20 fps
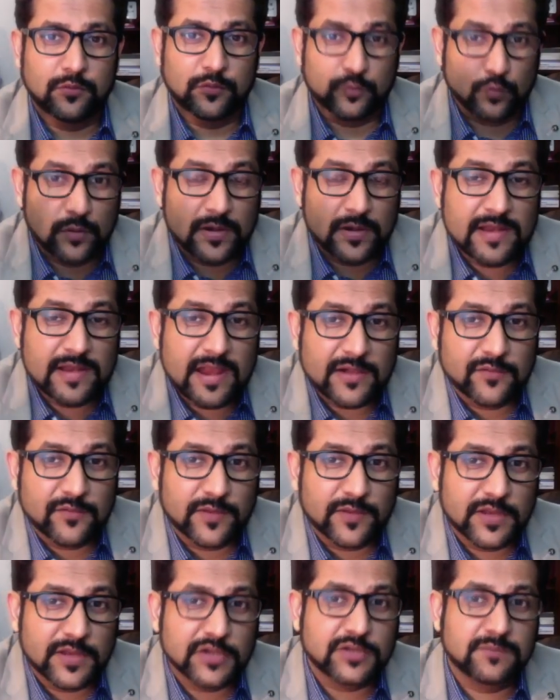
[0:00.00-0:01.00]
rural
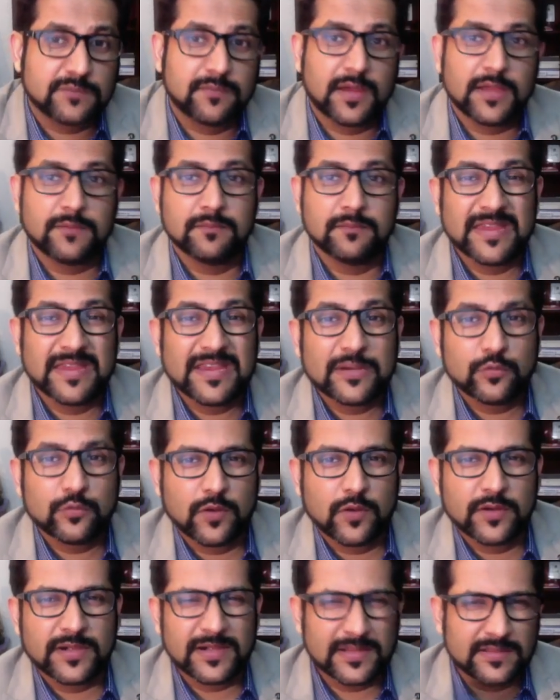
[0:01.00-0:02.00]
electrification by May
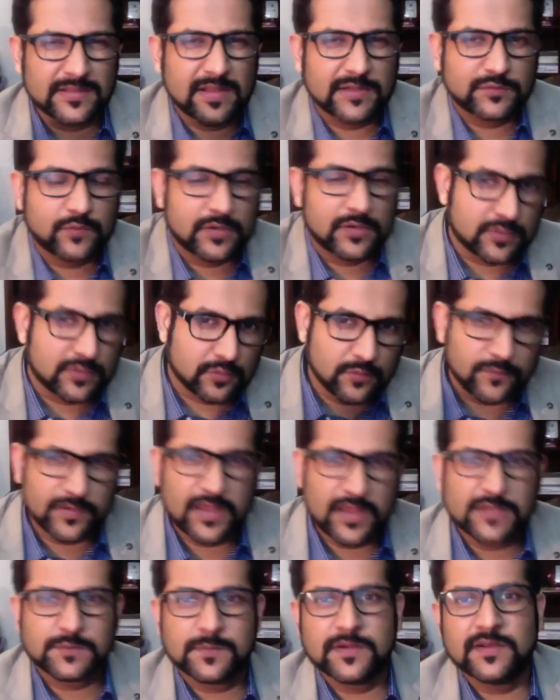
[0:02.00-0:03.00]
2018. That's what
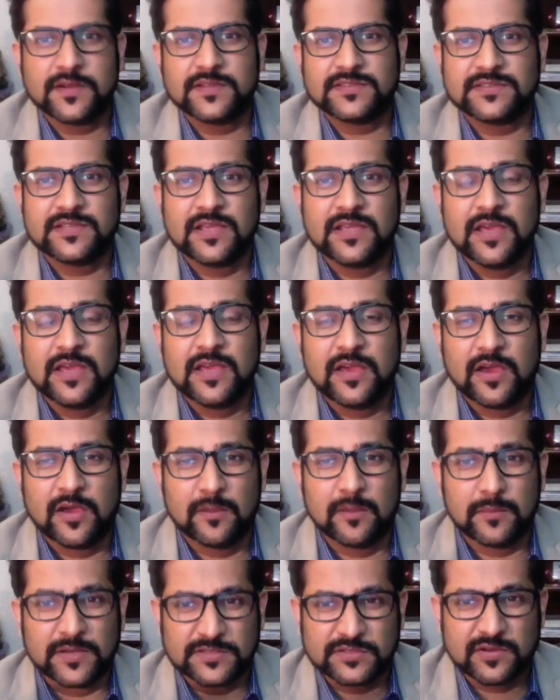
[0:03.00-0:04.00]
finance
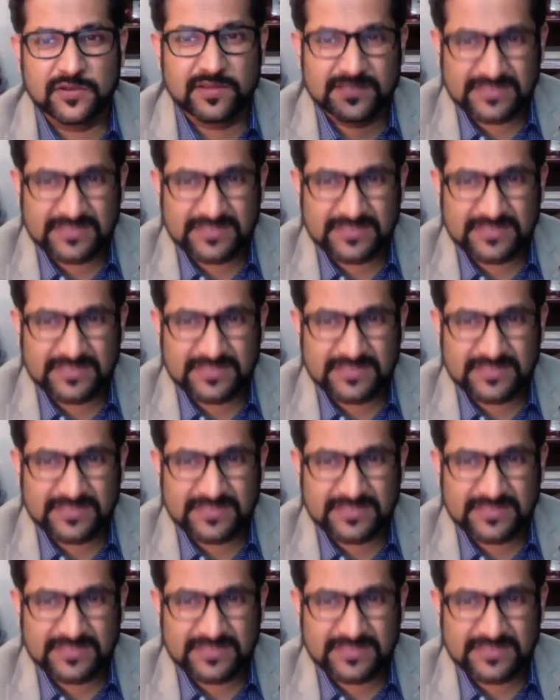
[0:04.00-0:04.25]
minister has